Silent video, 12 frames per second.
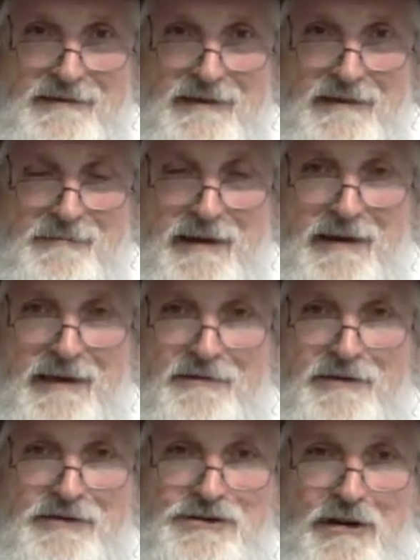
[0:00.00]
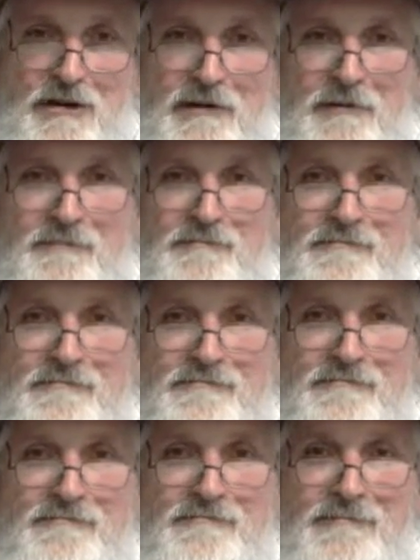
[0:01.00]
and may he give you shalom.
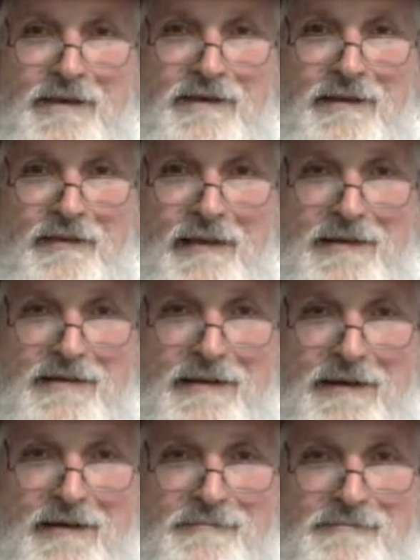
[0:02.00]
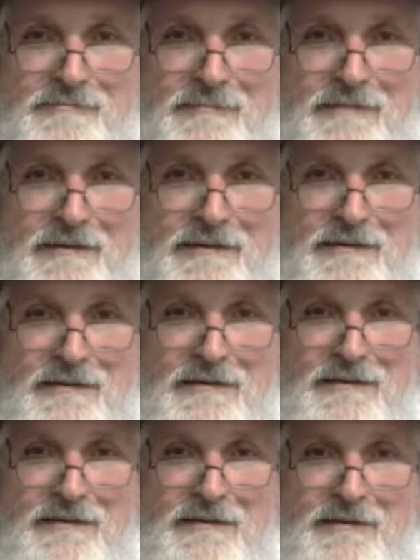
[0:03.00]
Until next time,
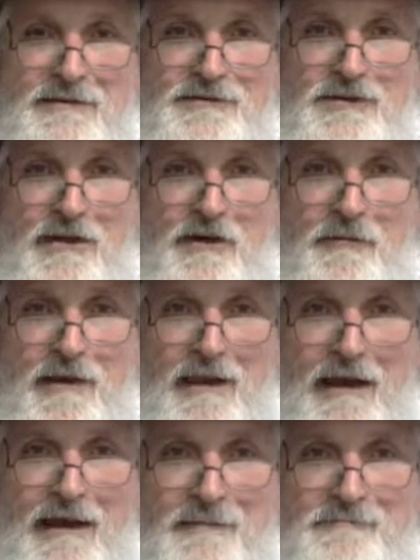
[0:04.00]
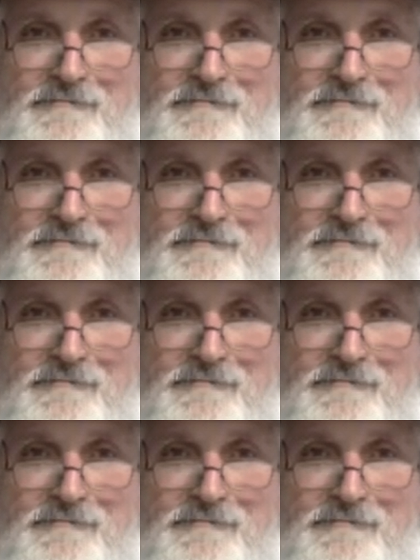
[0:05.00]
shalom aleichem.